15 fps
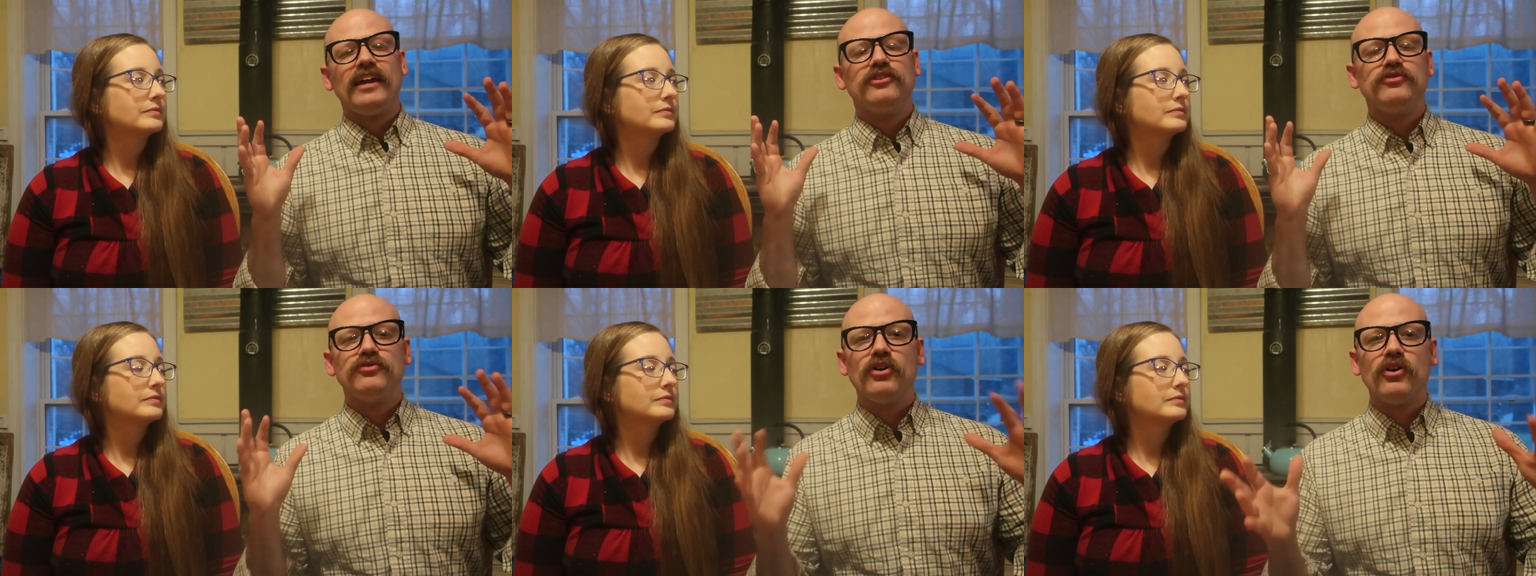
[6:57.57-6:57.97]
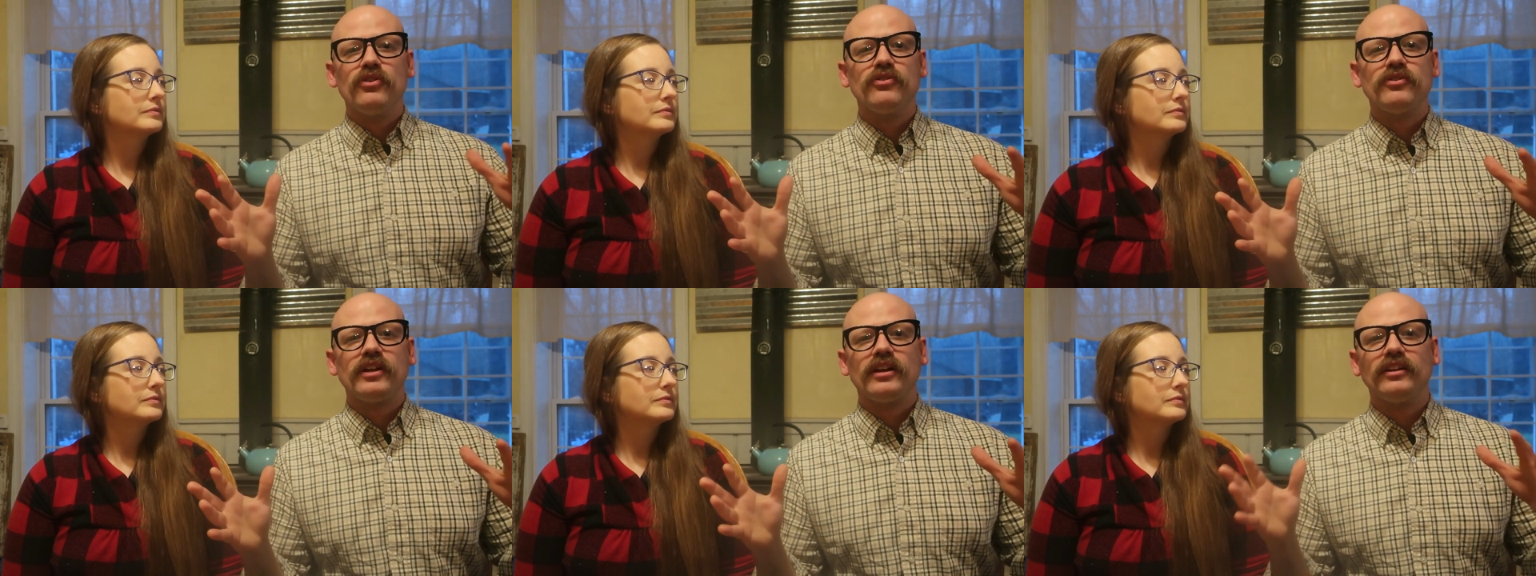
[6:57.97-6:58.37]
Speaker 1: and you
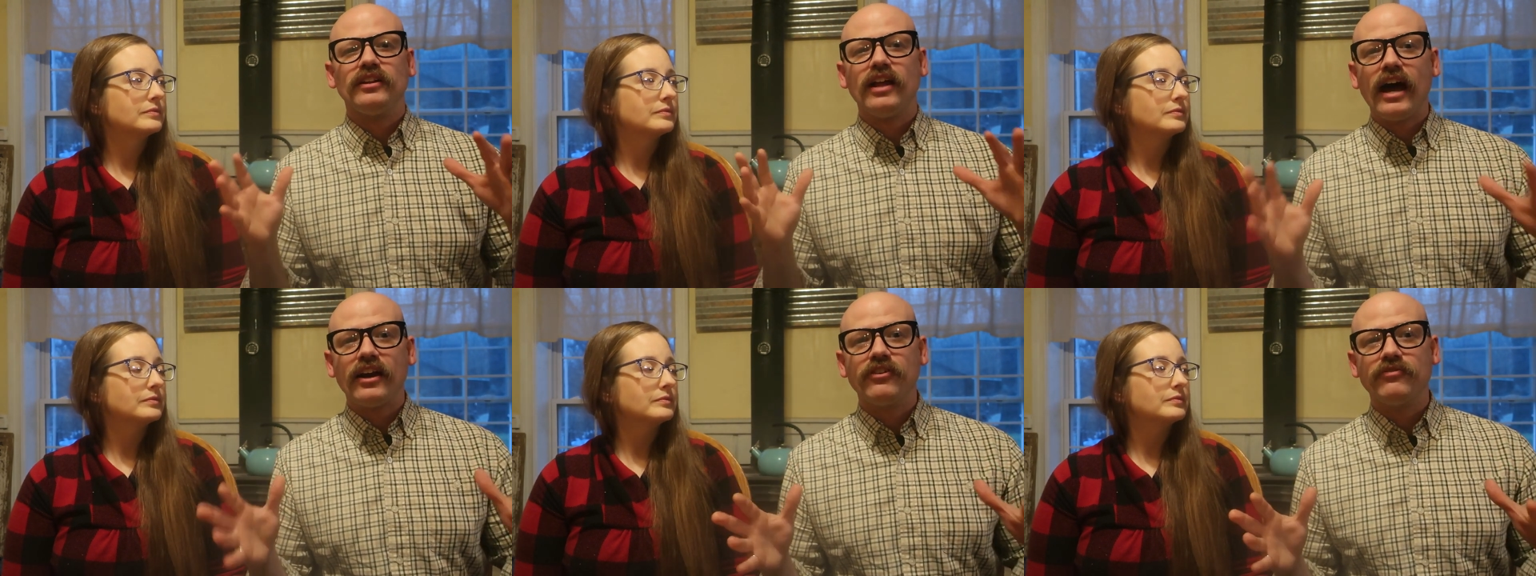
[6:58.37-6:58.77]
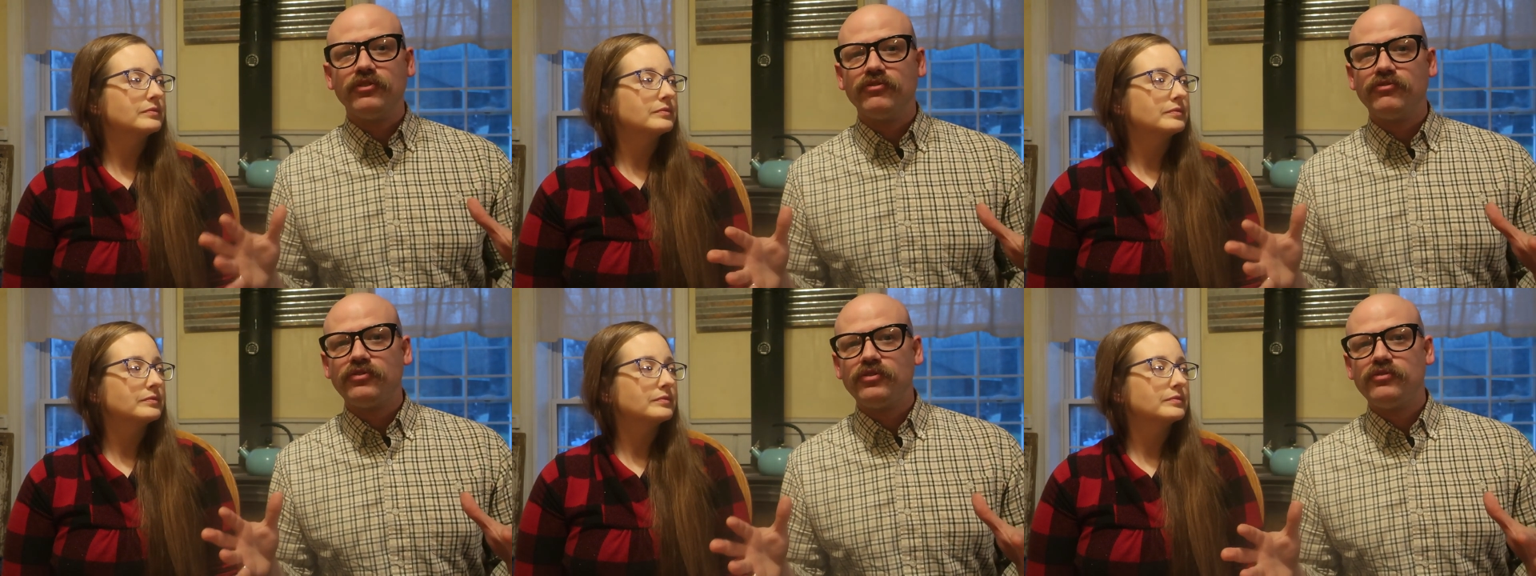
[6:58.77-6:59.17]
know that a lot of
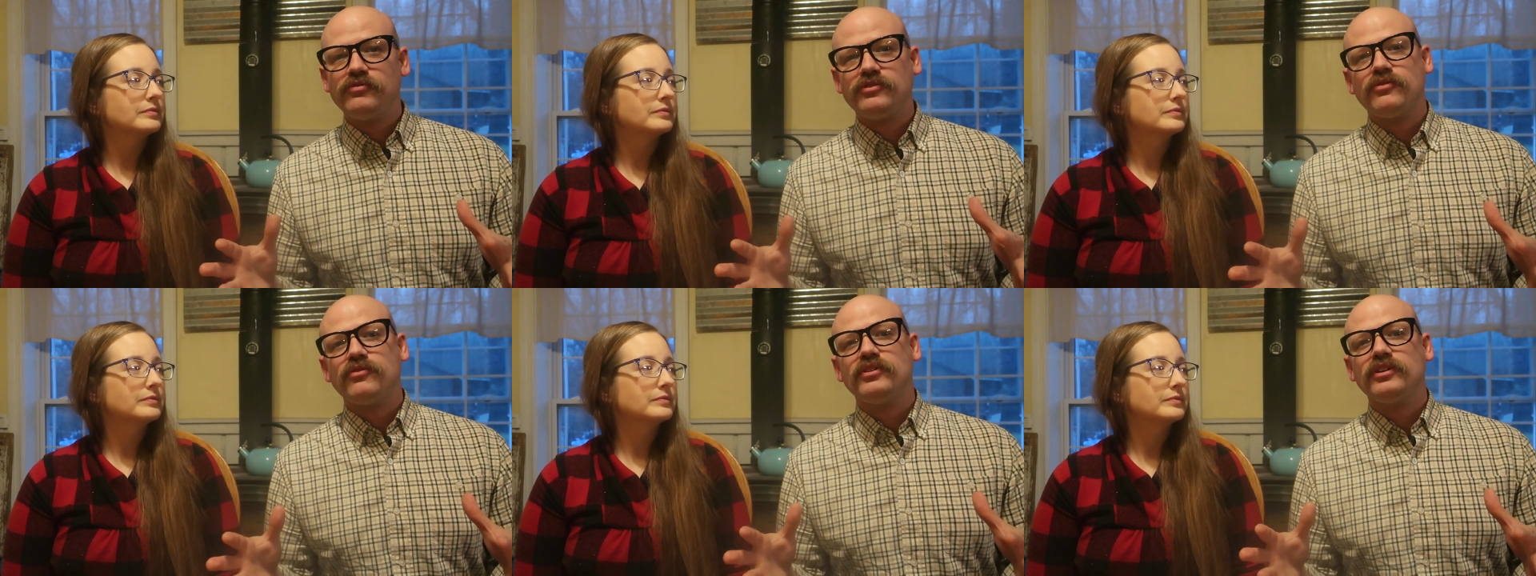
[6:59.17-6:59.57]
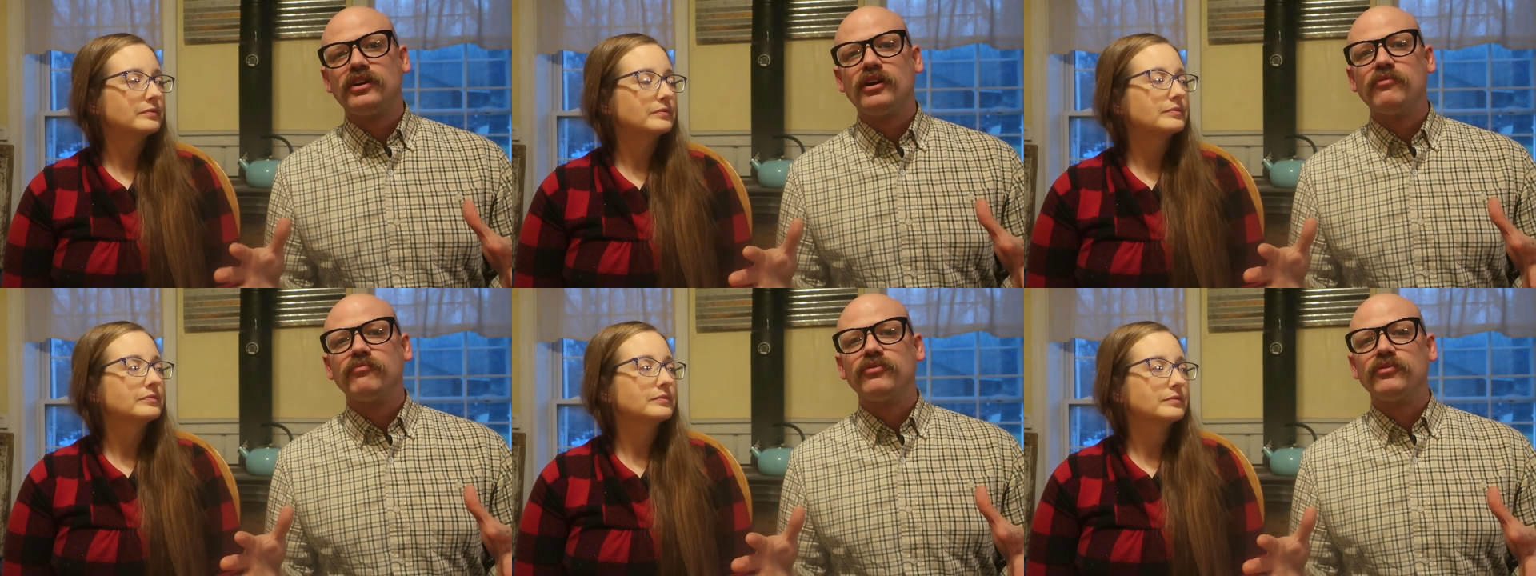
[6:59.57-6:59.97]
your food's going to
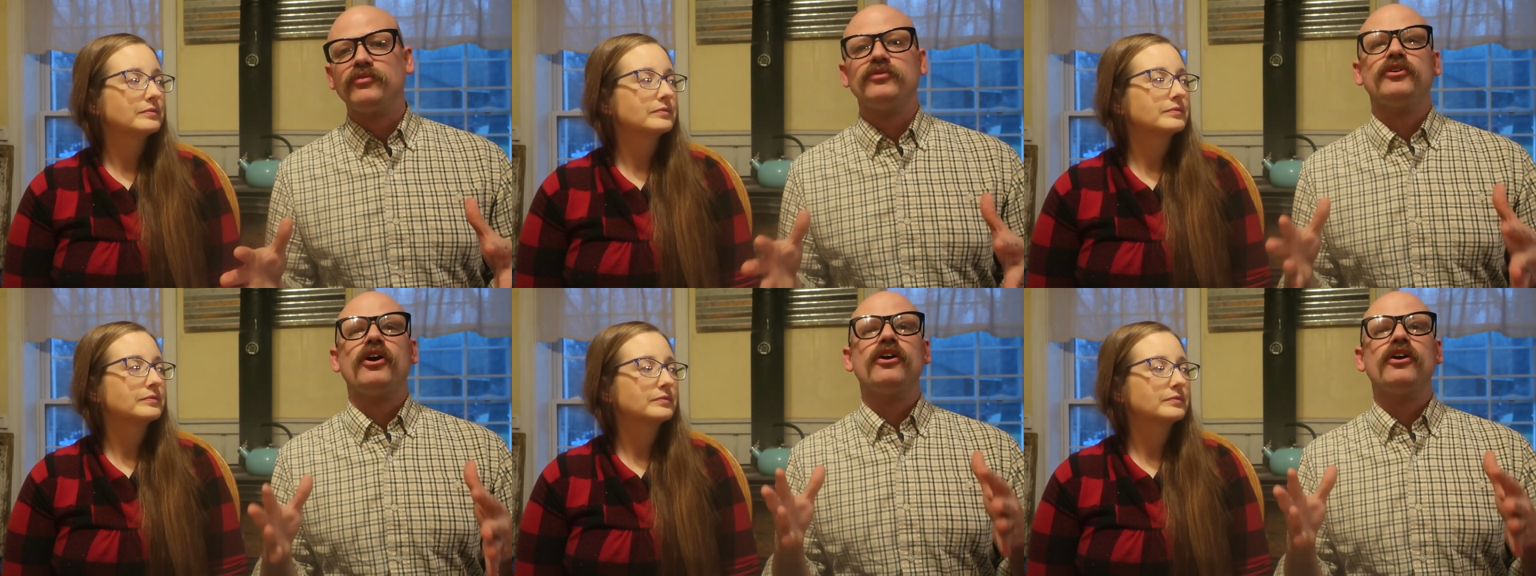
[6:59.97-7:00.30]
come from your